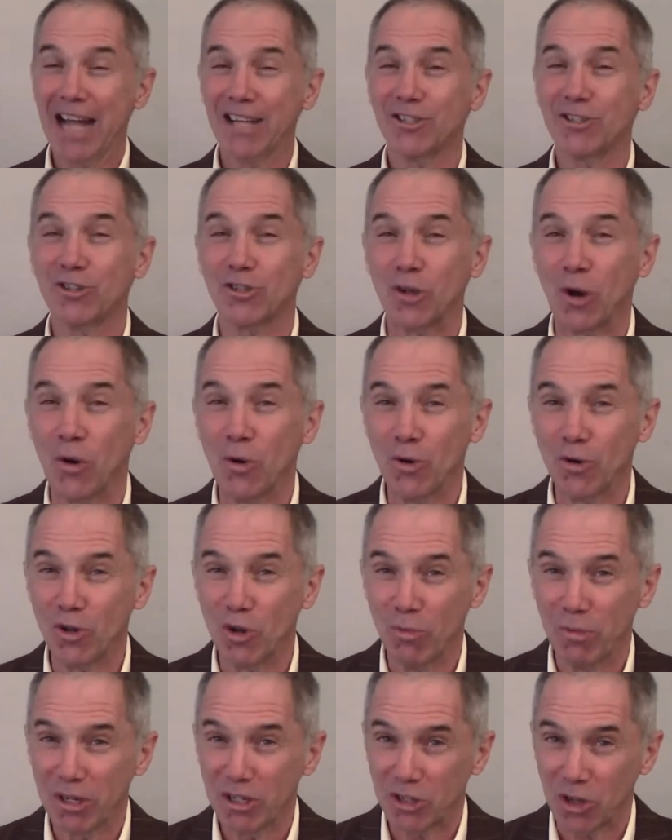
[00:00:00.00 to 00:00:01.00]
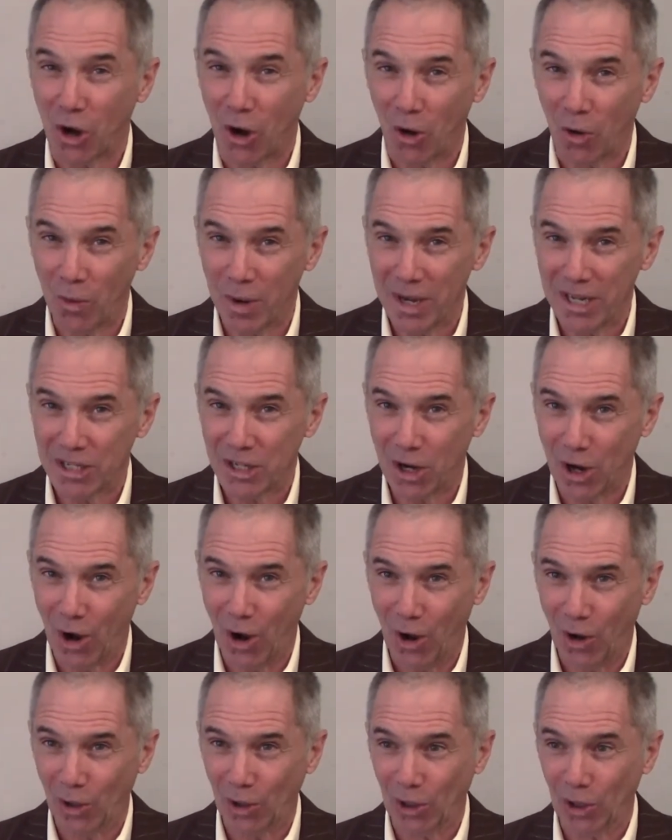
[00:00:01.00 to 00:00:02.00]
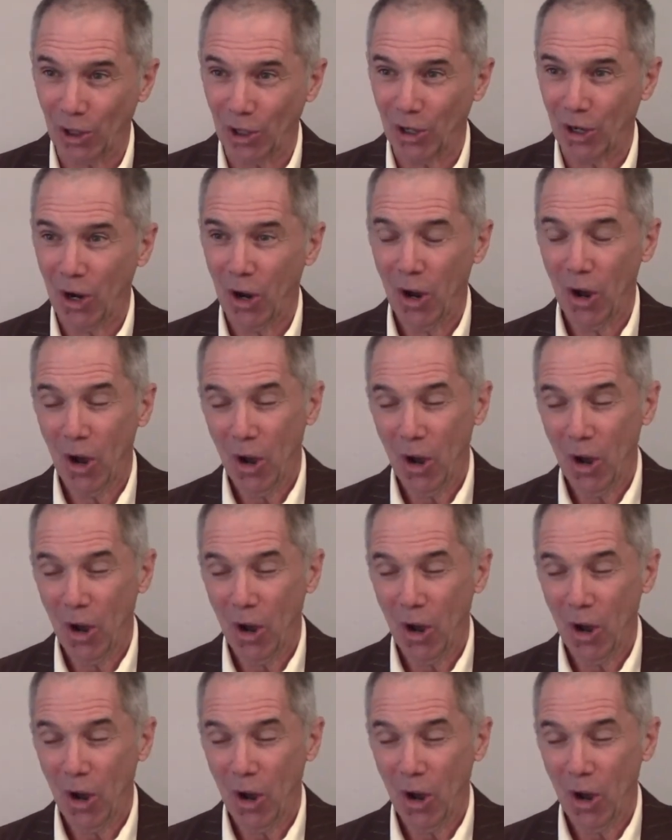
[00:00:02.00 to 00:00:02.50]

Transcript: and so you must always call her.